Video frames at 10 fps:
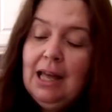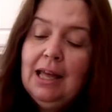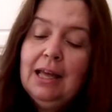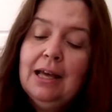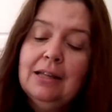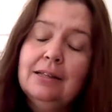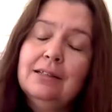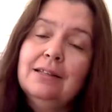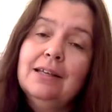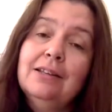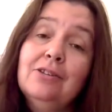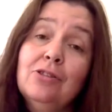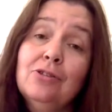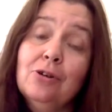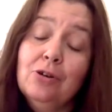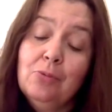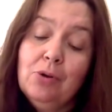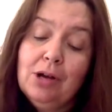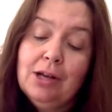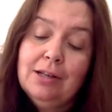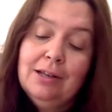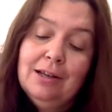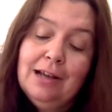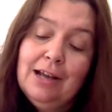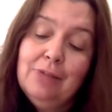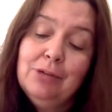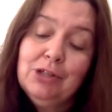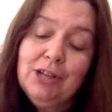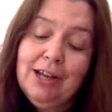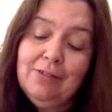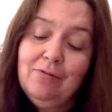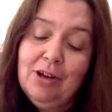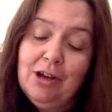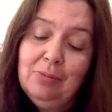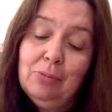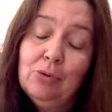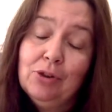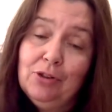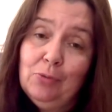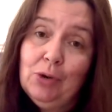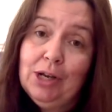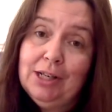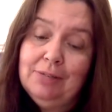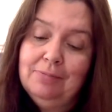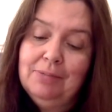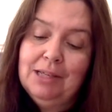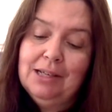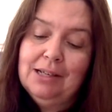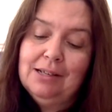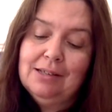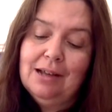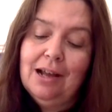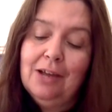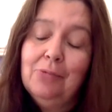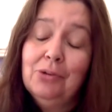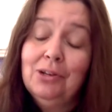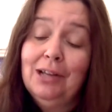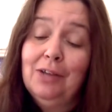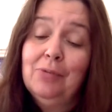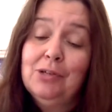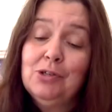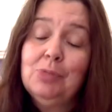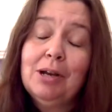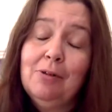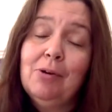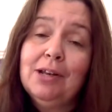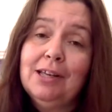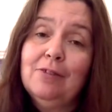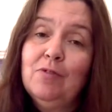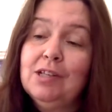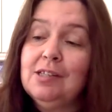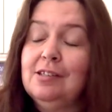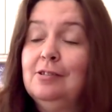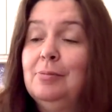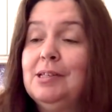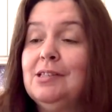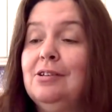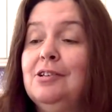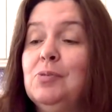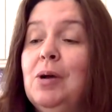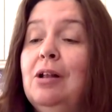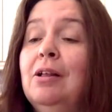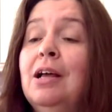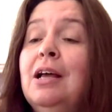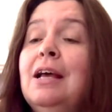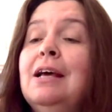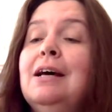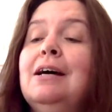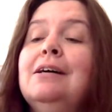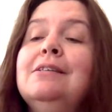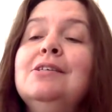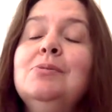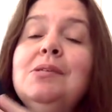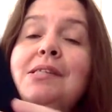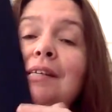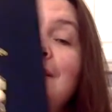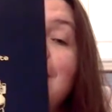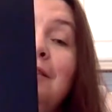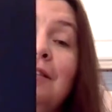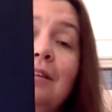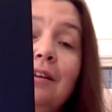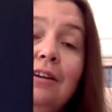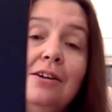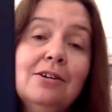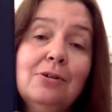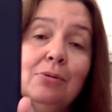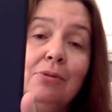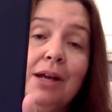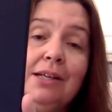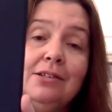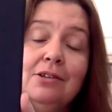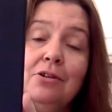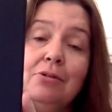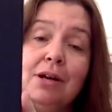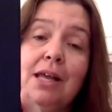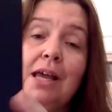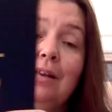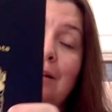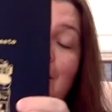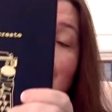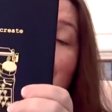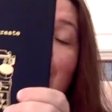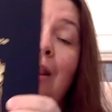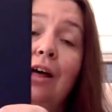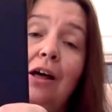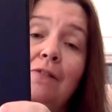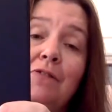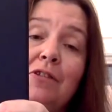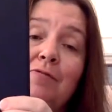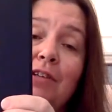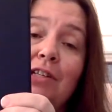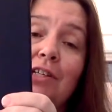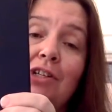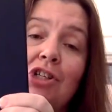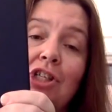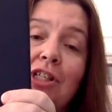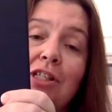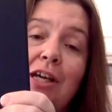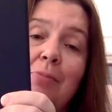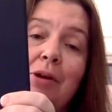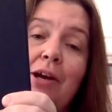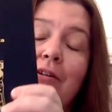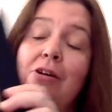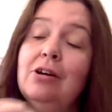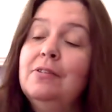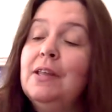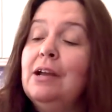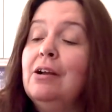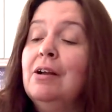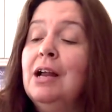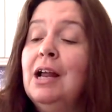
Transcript: And then the third one, I wish I had found more than one because I would like one too, but I want to give this to my son as well. This one says, "Think, Write, Create." I love the vintage typewriter on there.